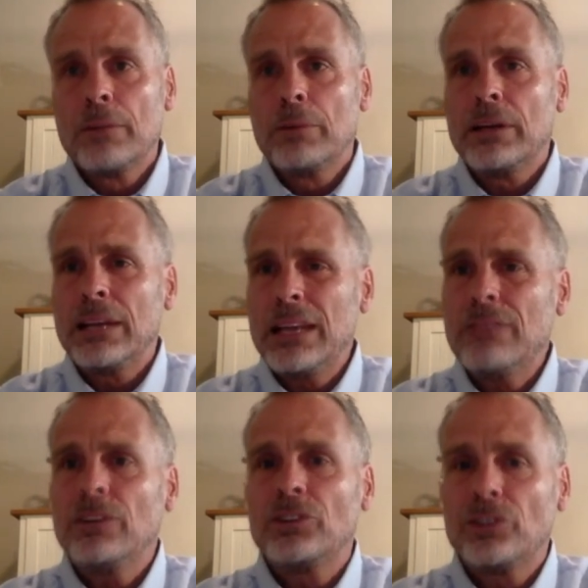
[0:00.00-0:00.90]
But
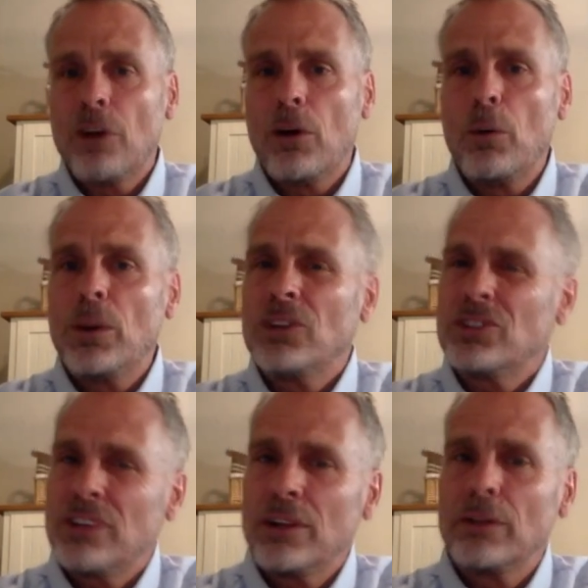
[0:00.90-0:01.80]
even so, we
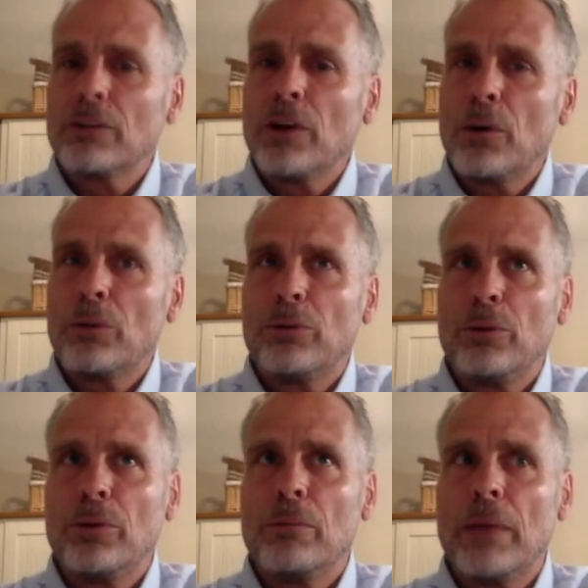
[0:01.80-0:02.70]
still go
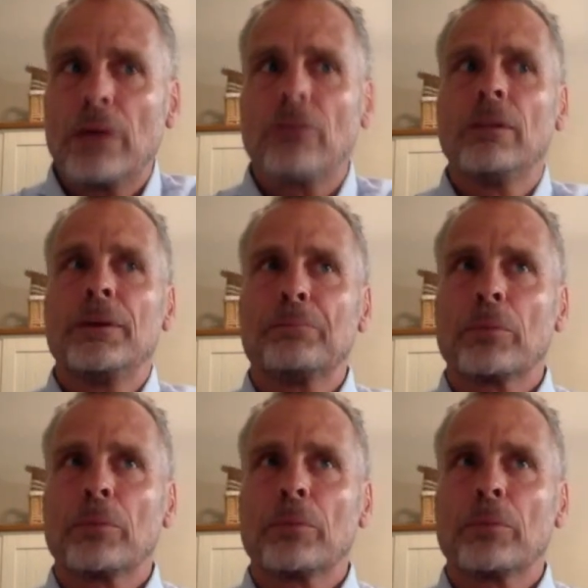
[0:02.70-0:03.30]
through the mental